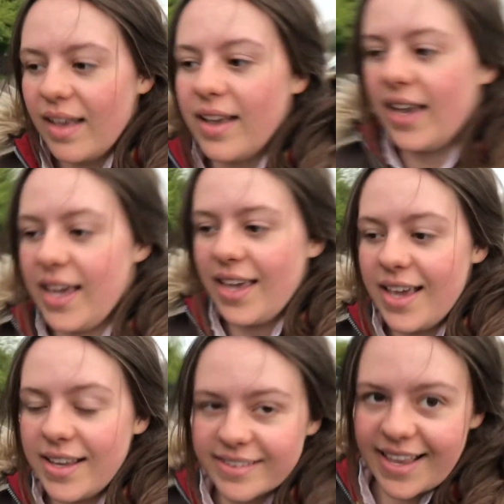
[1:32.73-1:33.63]
He
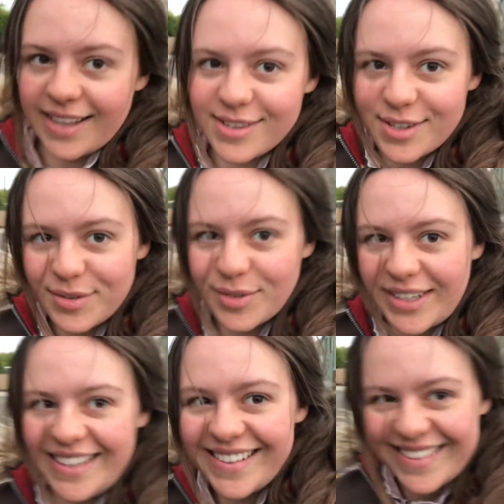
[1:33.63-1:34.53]
is cancer
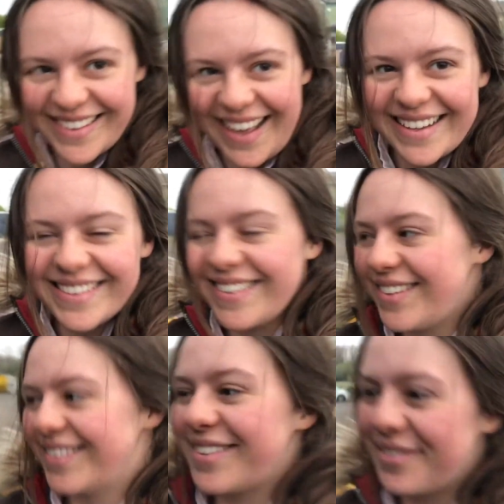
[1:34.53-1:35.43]
free, so that is
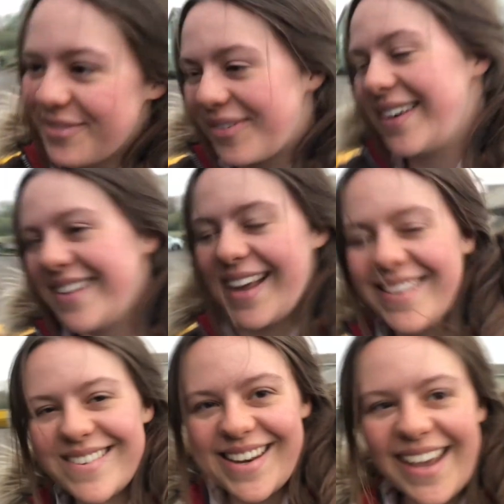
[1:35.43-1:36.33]
just
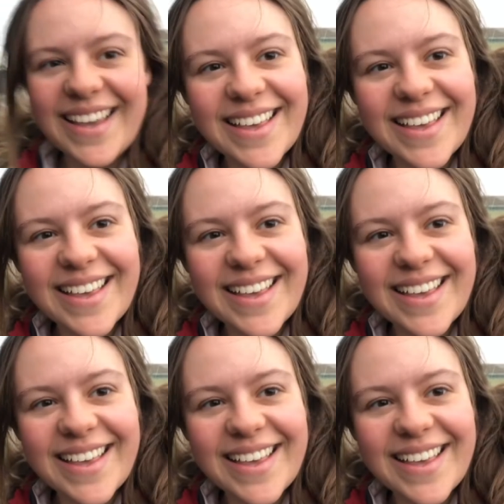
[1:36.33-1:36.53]
fantastic.